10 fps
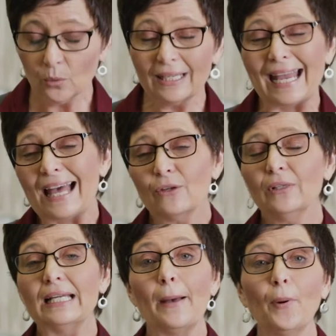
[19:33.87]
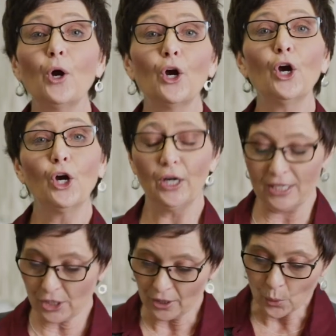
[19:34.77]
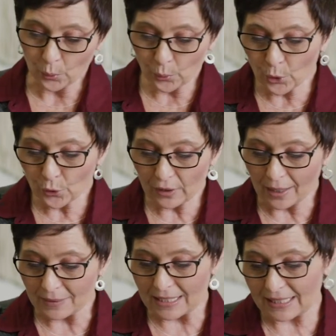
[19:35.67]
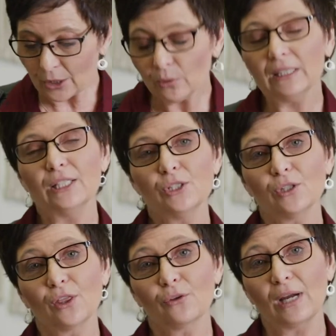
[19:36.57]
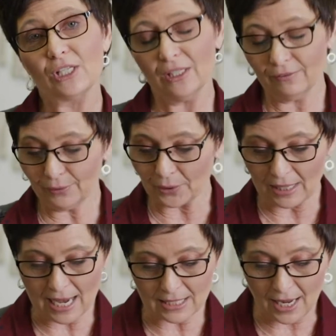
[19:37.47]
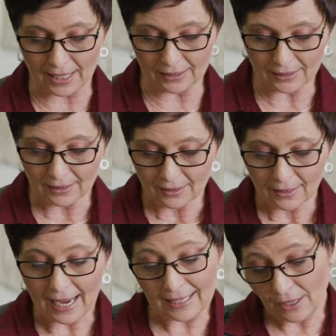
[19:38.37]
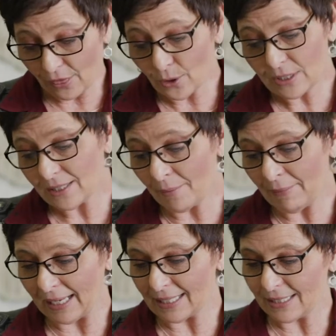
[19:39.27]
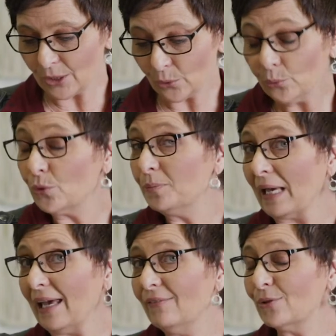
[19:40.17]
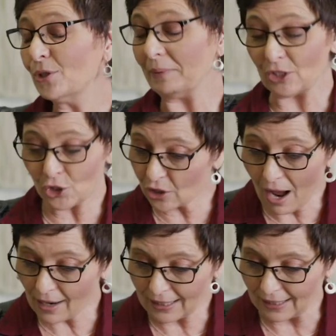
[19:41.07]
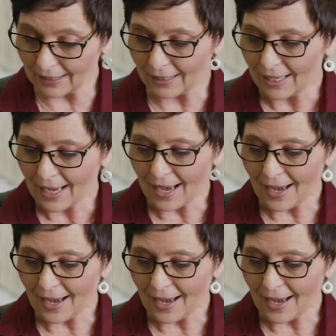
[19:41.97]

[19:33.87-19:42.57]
Well, gathering up her courage, Ruth comes secretly to the threshing floor that night. And though some may consider Ruth's behavior to be shocking,